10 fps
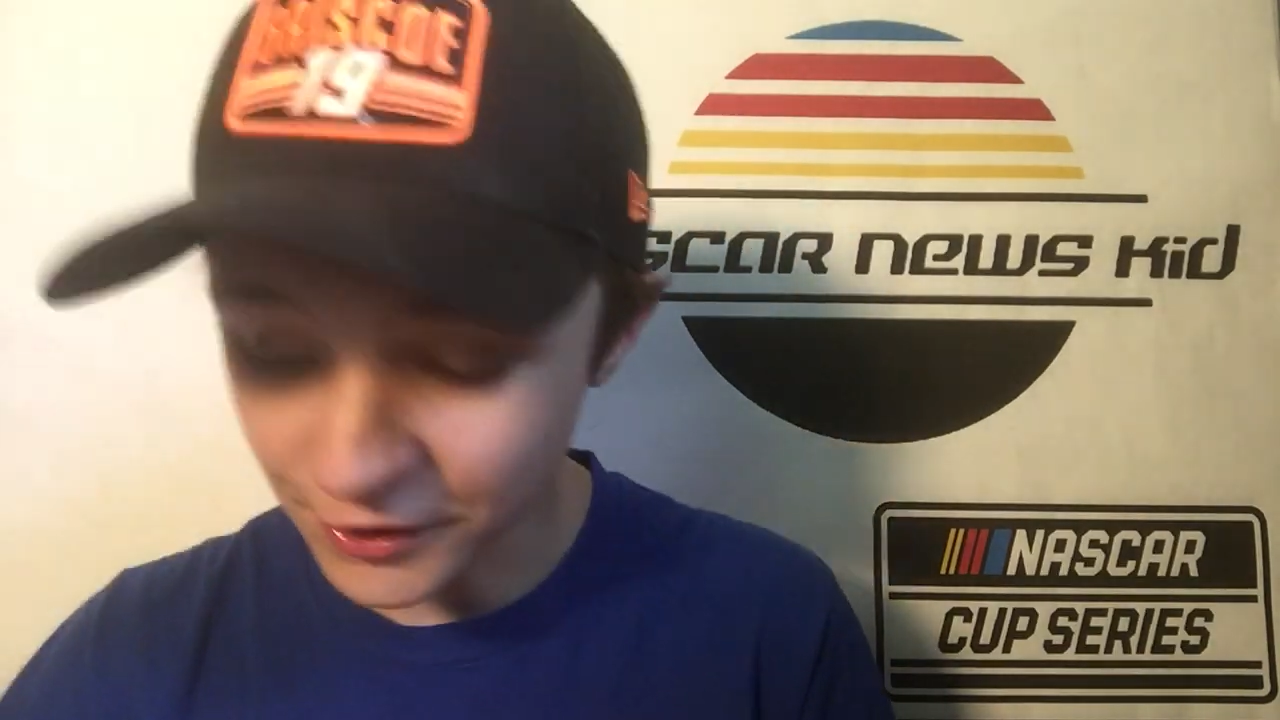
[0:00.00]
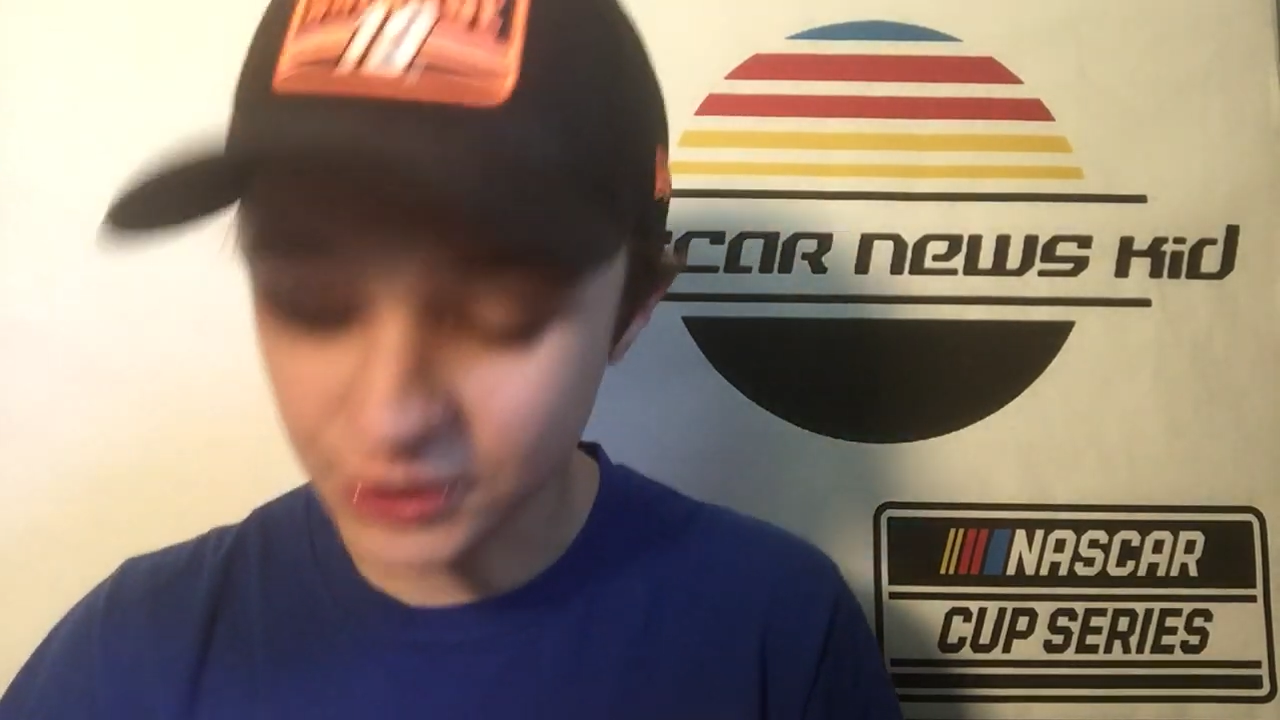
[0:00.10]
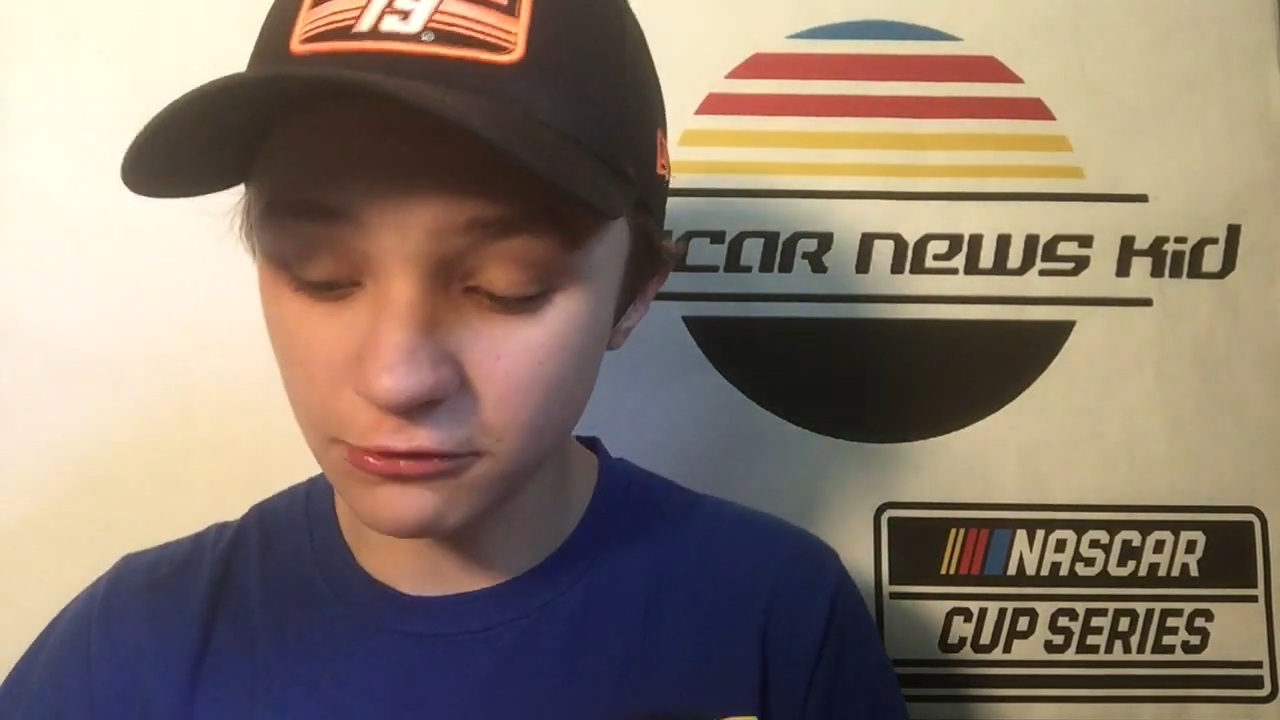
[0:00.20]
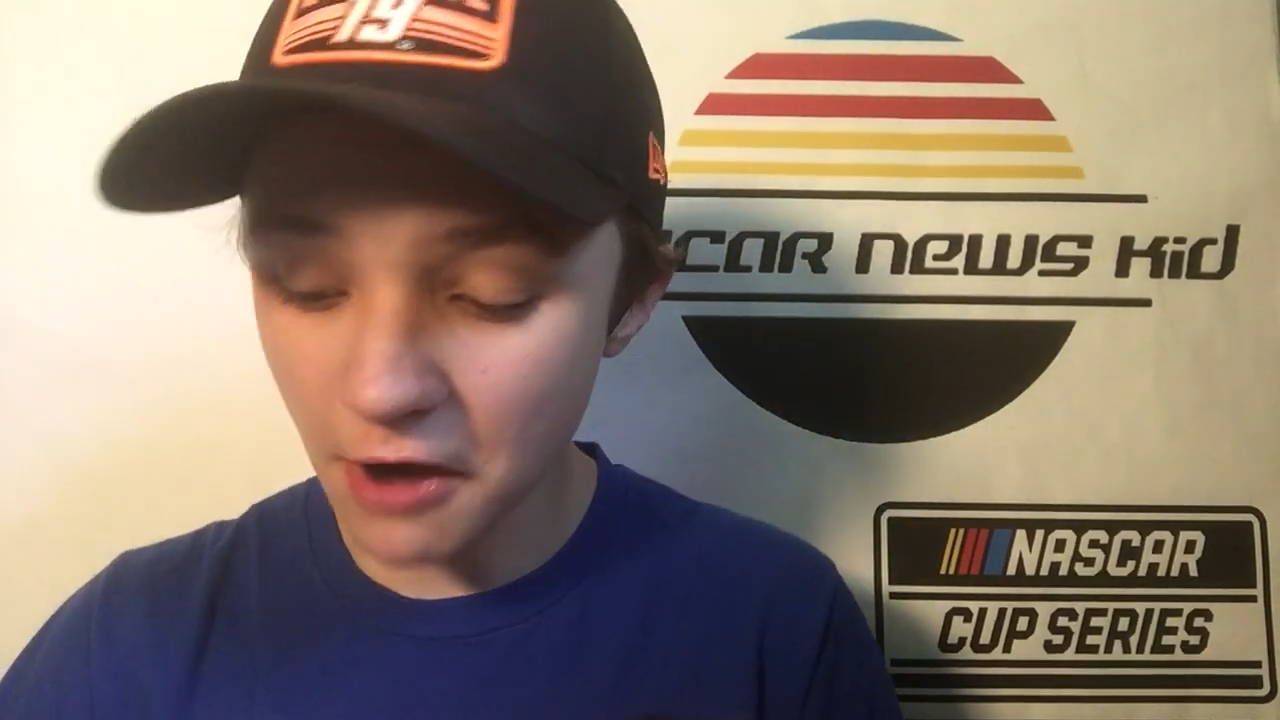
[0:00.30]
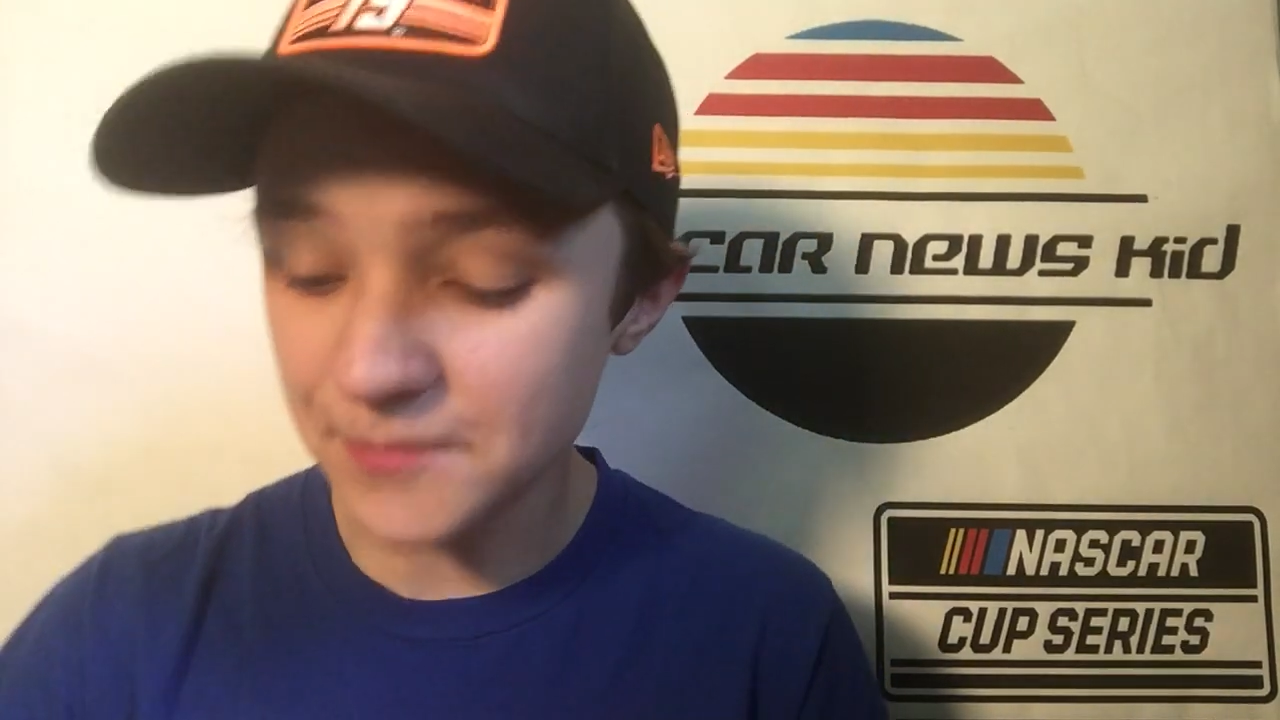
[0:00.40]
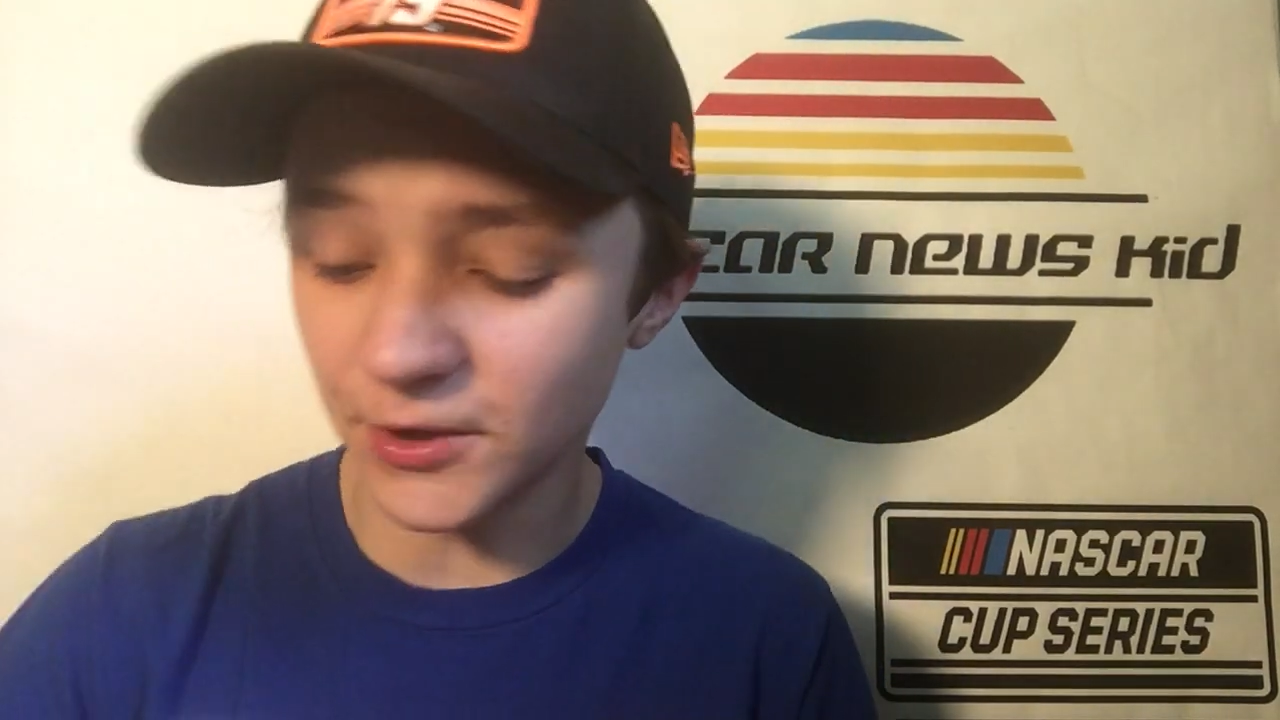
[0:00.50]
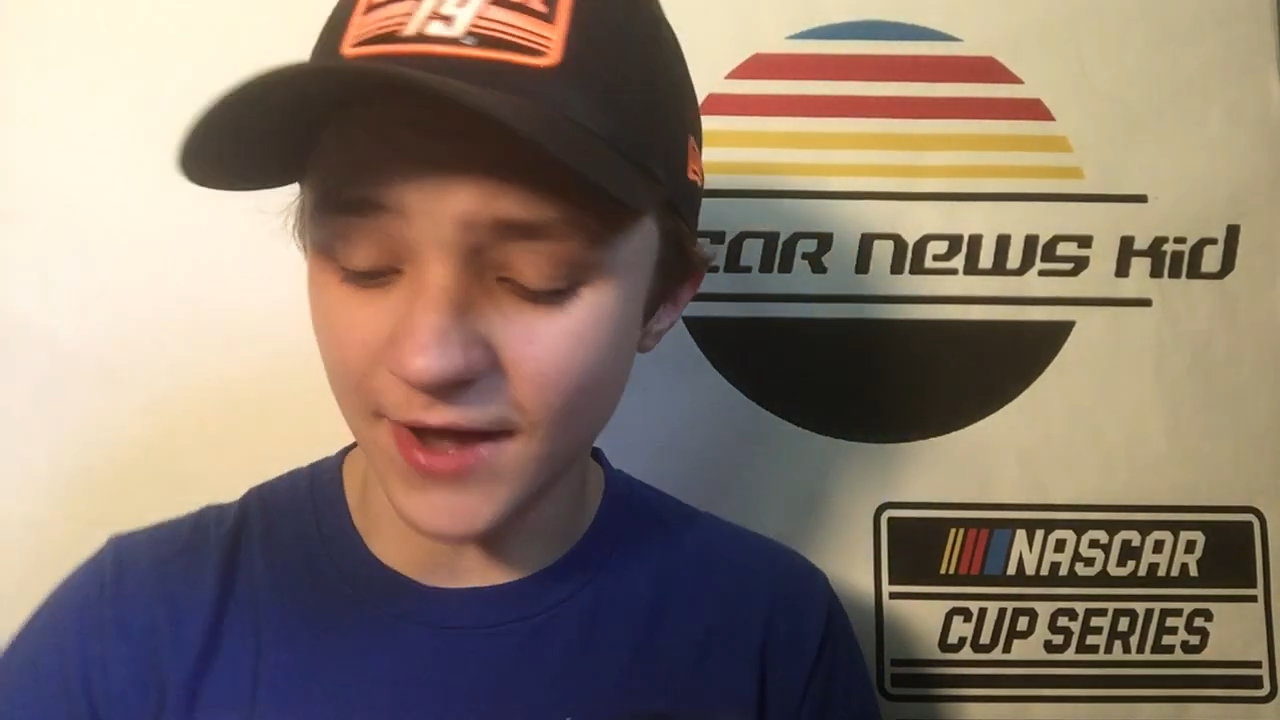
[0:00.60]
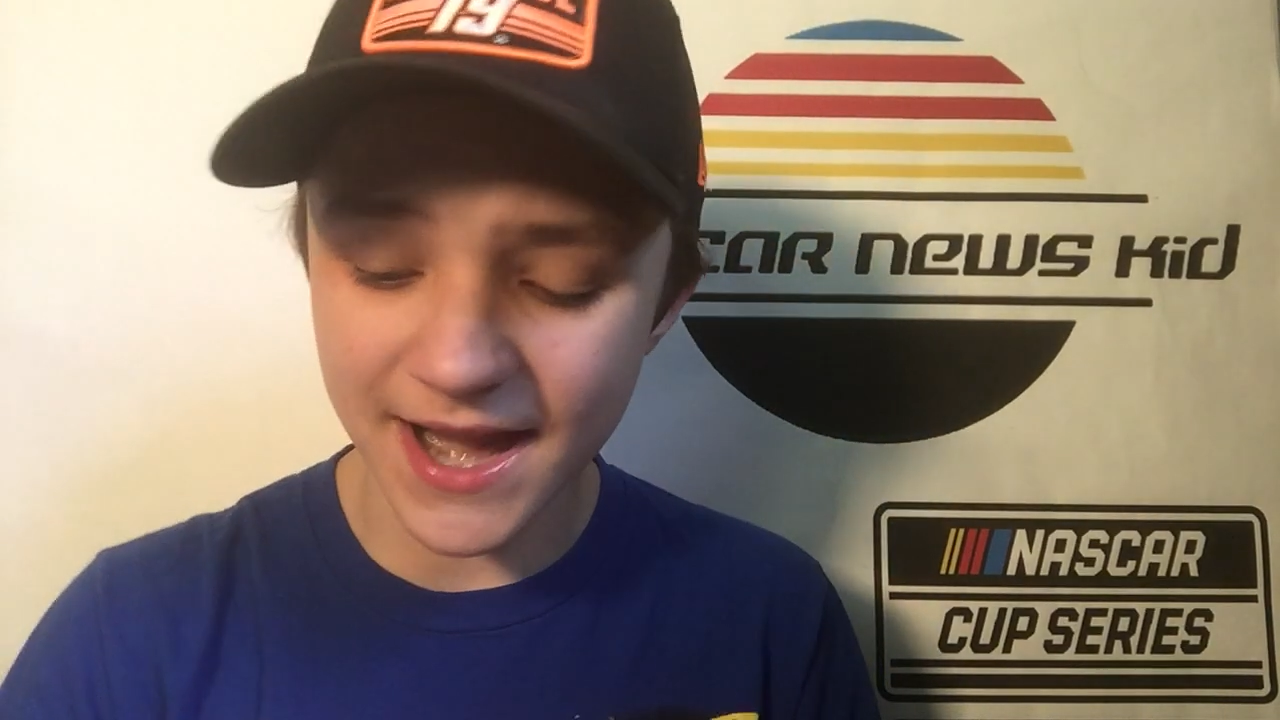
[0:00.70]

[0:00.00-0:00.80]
in trouble.